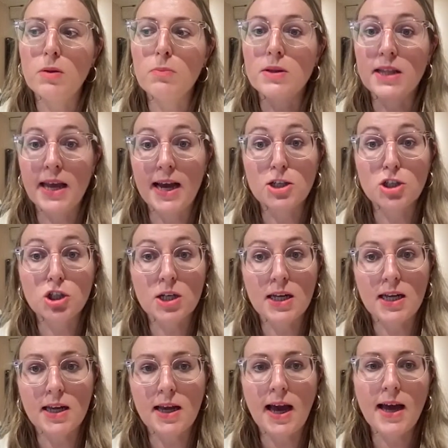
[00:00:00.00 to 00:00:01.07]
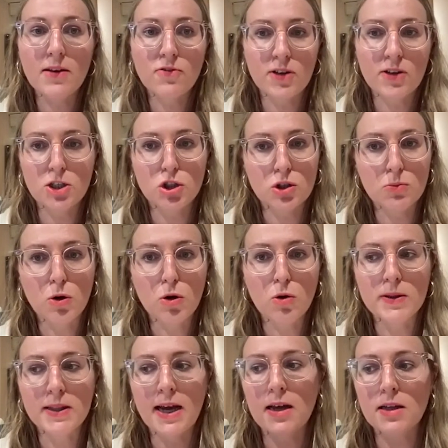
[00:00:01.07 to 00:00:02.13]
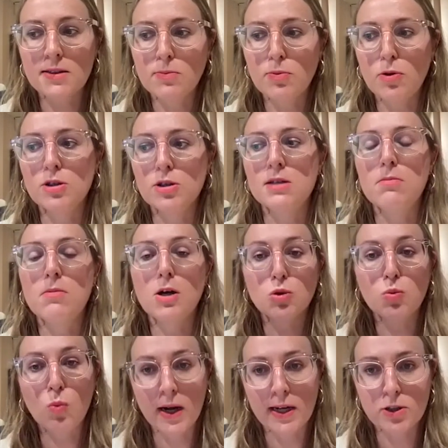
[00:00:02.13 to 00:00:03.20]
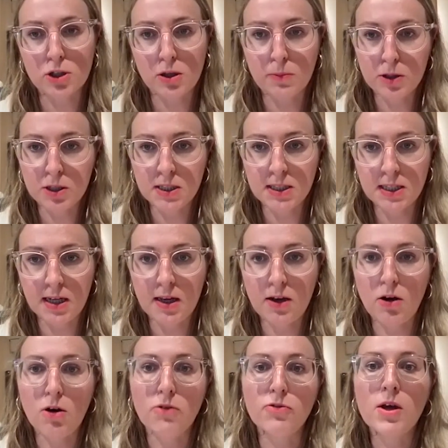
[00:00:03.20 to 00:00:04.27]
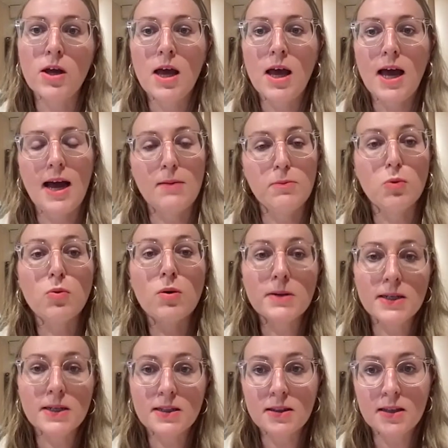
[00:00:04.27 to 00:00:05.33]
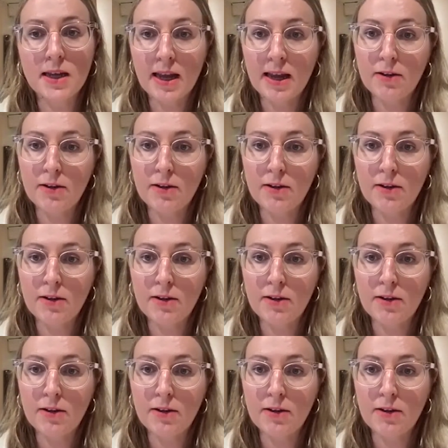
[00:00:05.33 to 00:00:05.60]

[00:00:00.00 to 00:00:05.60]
but they actually hadn't finished them all. But that supports a much wider community of women in the